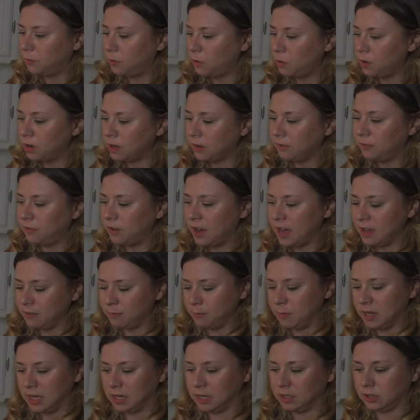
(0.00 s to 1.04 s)
4 to 5
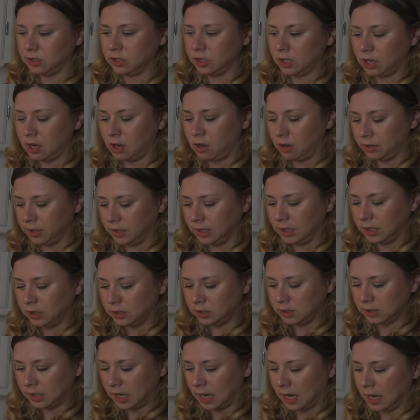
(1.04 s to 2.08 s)
minutes on each
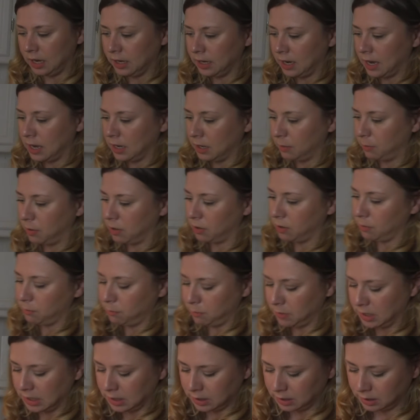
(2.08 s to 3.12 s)
side at about a
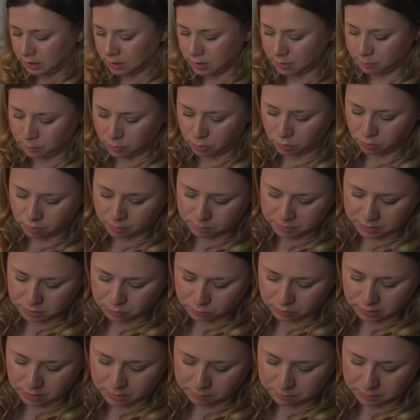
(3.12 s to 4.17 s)
medium, or
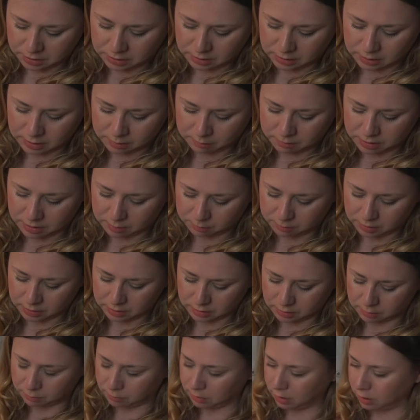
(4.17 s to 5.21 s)
between a medium and a
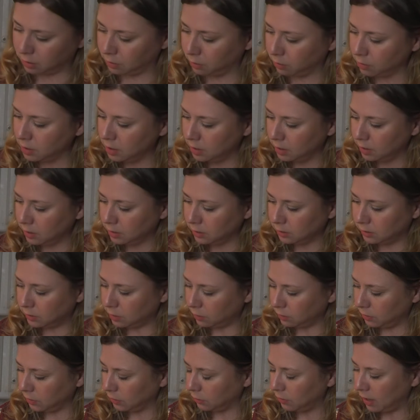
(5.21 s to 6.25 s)
medium low.
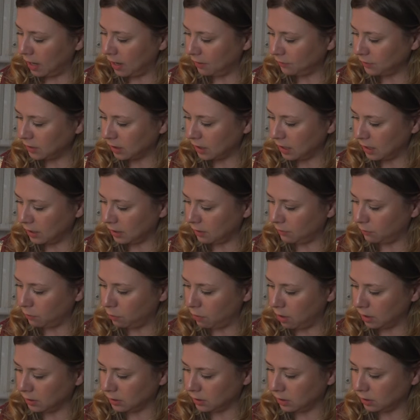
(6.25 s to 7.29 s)
My mom always
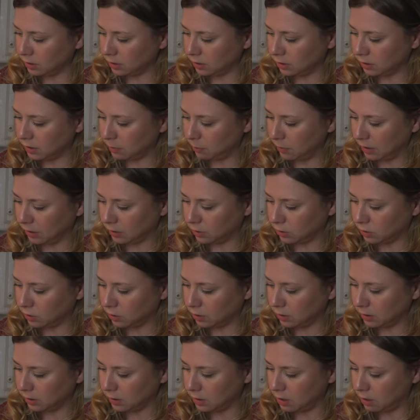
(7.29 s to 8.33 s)
both my
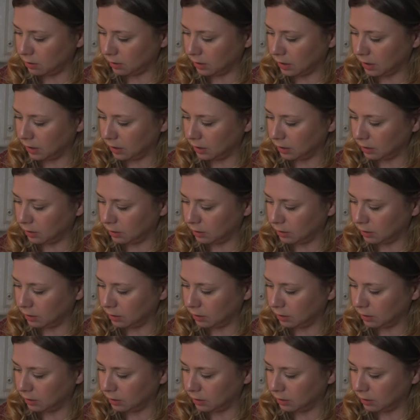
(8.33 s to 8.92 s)
parents just did such